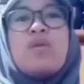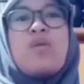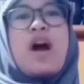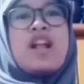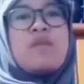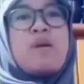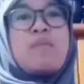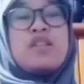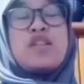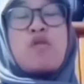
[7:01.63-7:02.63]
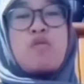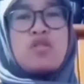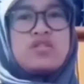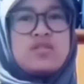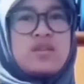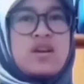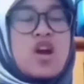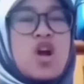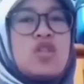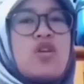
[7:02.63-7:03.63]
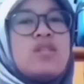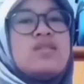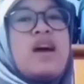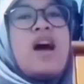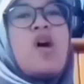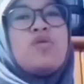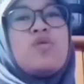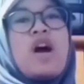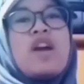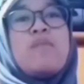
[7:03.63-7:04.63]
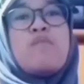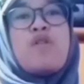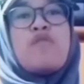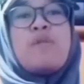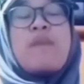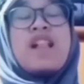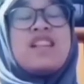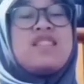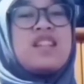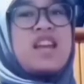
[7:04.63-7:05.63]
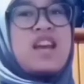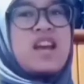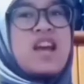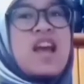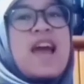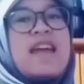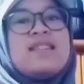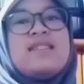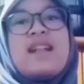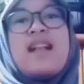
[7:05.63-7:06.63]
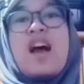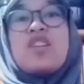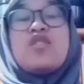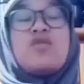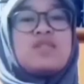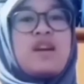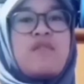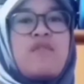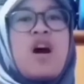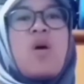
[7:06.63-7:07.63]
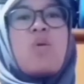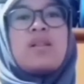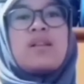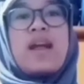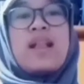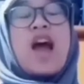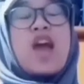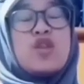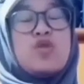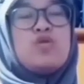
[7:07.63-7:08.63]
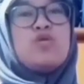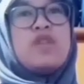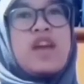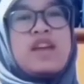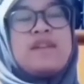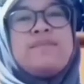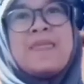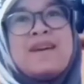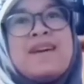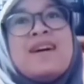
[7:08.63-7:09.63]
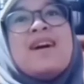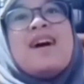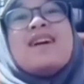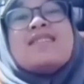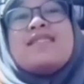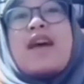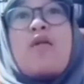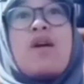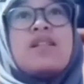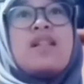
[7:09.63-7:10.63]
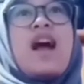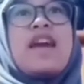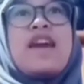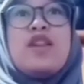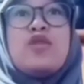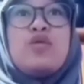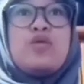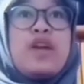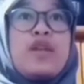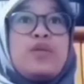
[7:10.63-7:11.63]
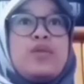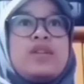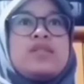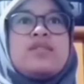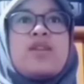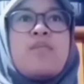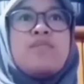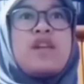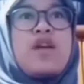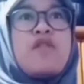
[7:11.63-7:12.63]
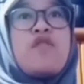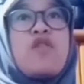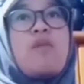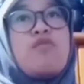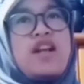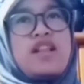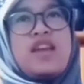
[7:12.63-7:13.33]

do I remember new words. Don't say how do I improving my listening. Instead ask yourself what can I do today. Say what I can do today to learn some new vocabulary.